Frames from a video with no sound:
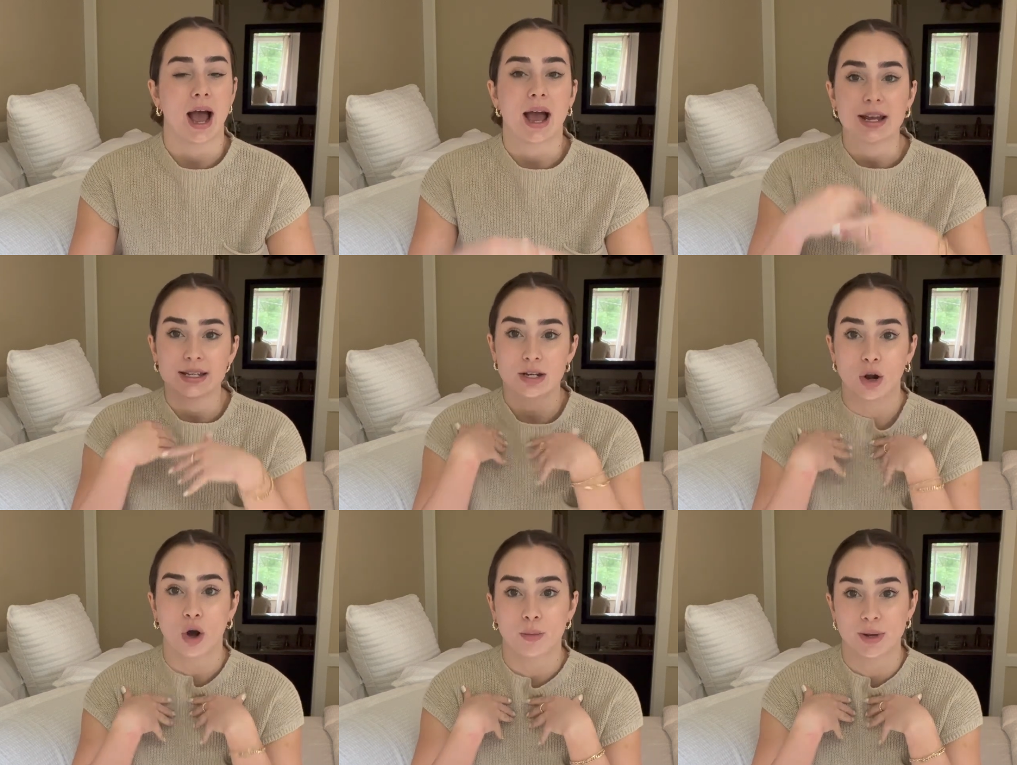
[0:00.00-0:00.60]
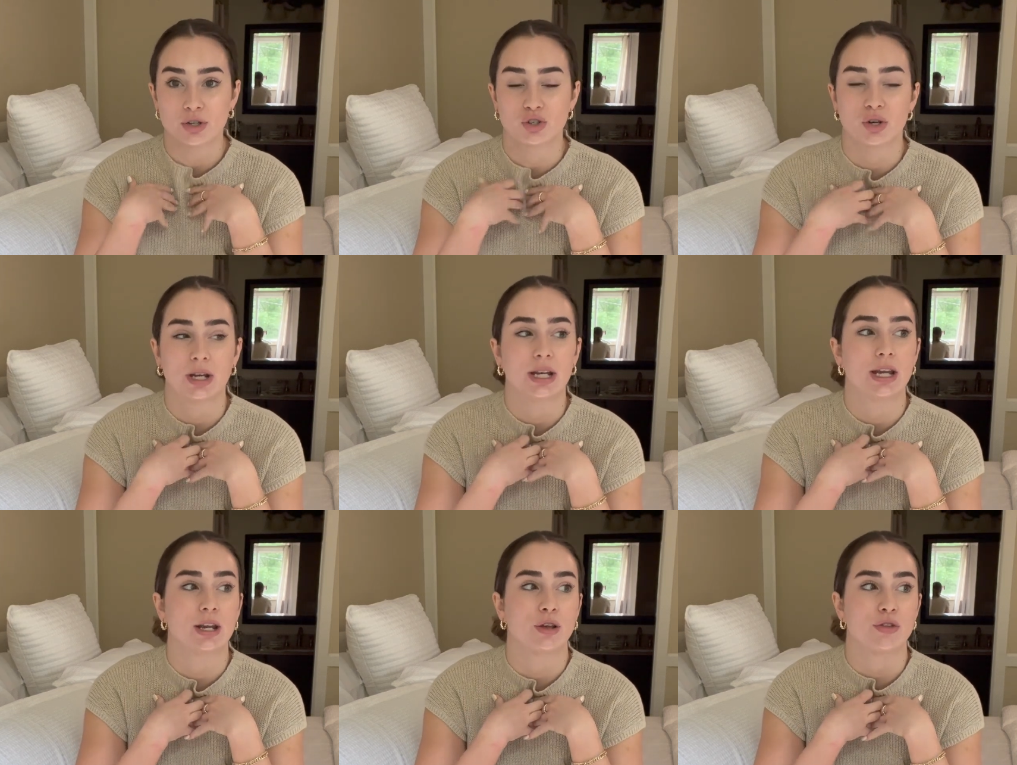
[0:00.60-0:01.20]
I did all my
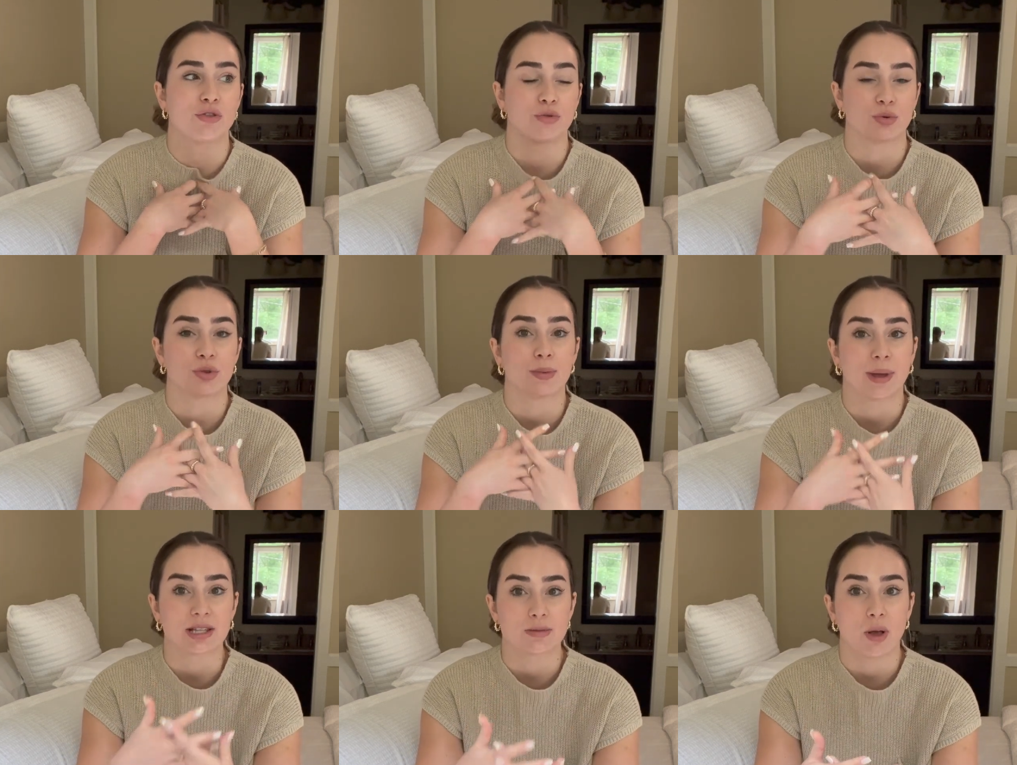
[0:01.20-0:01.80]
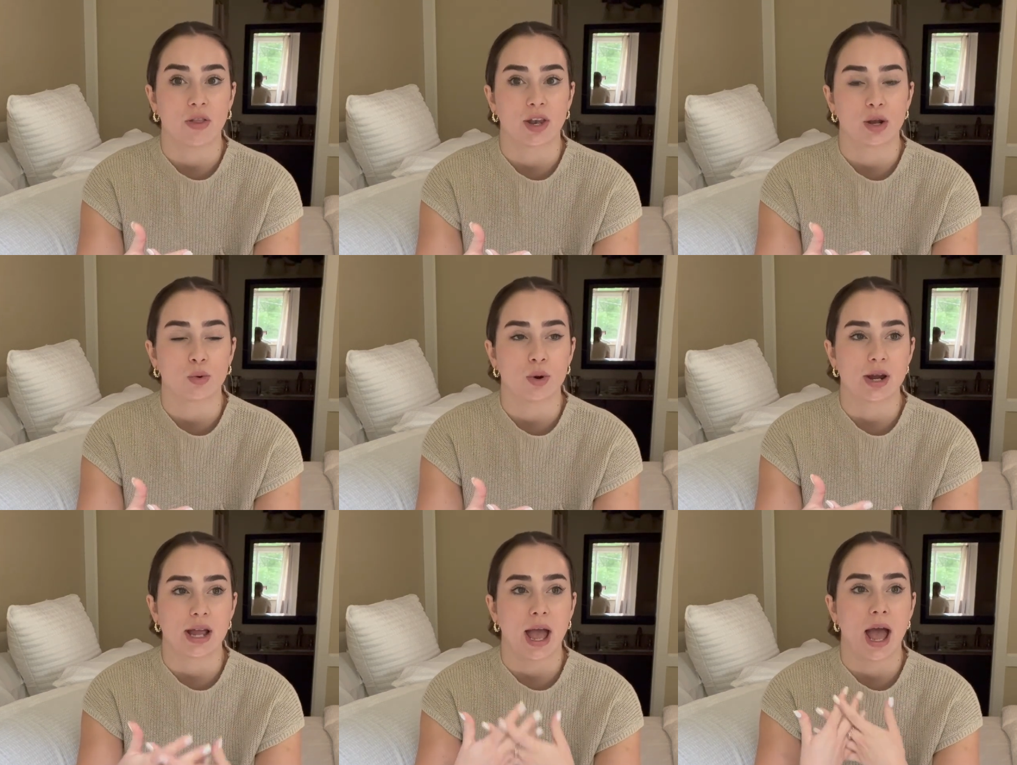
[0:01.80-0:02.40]
training through the med spa that I
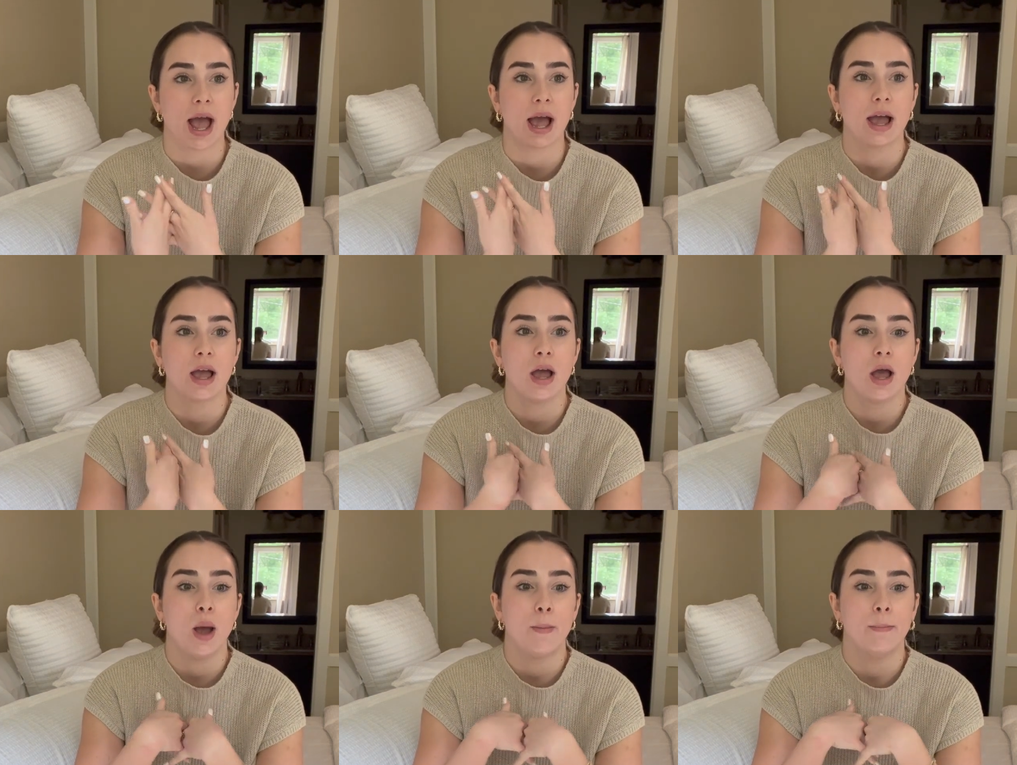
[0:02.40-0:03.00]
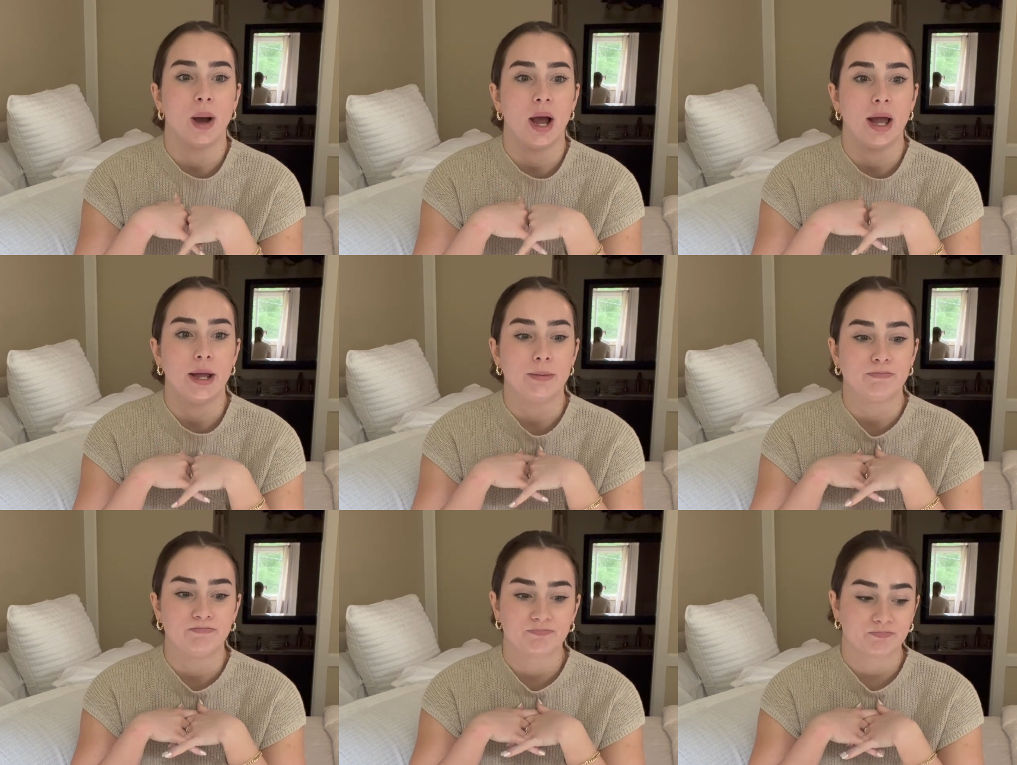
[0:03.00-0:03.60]
work at, but